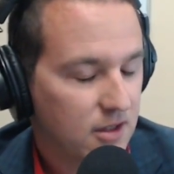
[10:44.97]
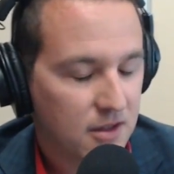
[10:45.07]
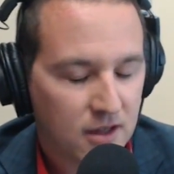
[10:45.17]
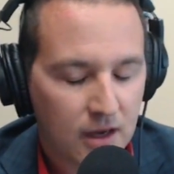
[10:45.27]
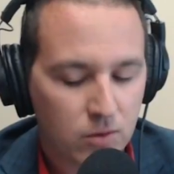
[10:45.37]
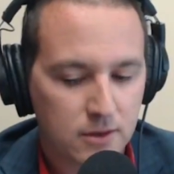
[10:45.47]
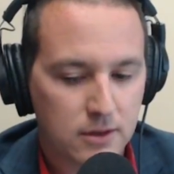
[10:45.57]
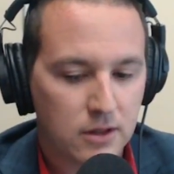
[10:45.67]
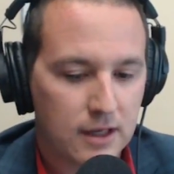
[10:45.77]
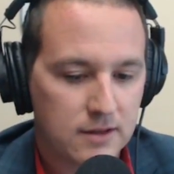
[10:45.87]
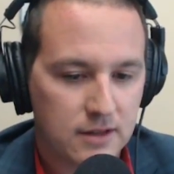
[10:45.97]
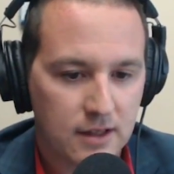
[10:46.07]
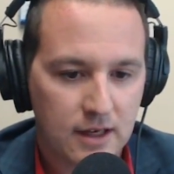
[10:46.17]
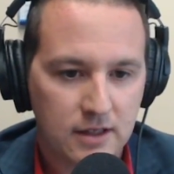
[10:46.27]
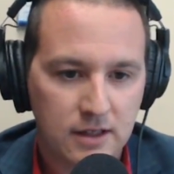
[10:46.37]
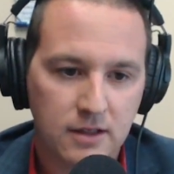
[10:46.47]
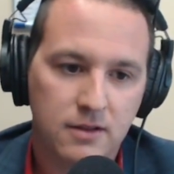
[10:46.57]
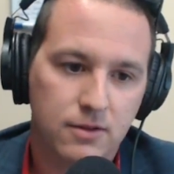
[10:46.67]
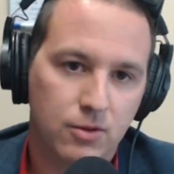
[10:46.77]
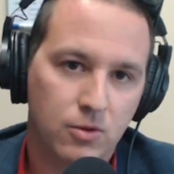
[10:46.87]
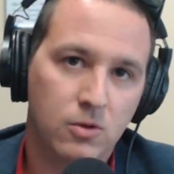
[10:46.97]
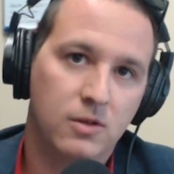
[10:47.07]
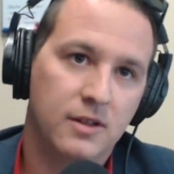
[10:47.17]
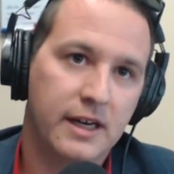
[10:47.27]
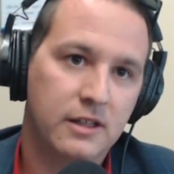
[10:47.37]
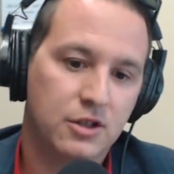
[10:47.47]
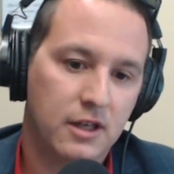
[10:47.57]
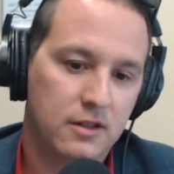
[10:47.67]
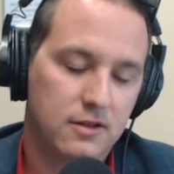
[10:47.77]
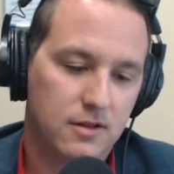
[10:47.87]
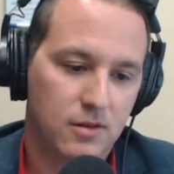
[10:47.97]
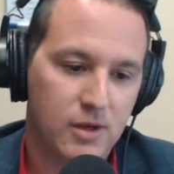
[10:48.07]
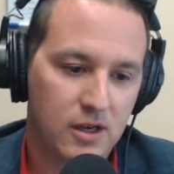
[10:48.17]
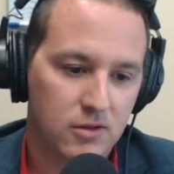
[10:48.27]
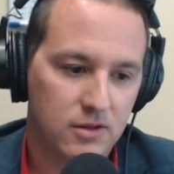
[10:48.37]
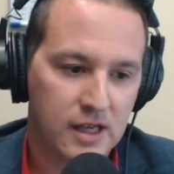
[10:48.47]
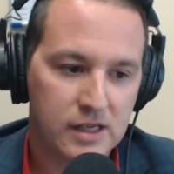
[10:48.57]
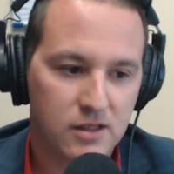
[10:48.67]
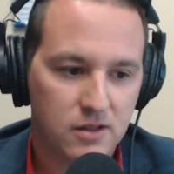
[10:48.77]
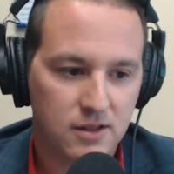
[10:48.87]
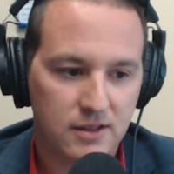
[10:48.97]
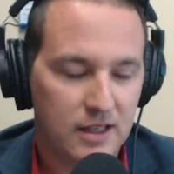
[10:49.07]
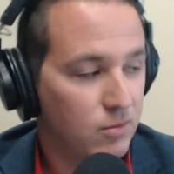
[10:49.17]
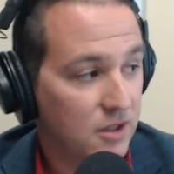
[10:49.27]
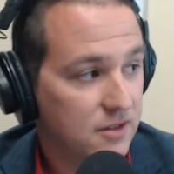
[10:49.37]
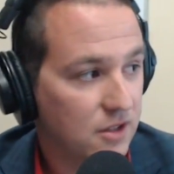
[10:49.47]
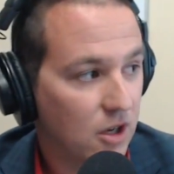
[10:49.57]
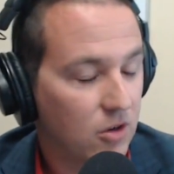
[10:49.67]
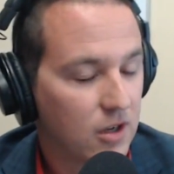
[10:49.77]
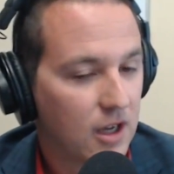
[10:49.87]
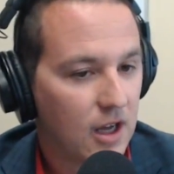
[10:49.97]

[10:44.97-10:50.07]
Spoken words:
That was a lesson that I needed to digest about 8 to 10 months ago.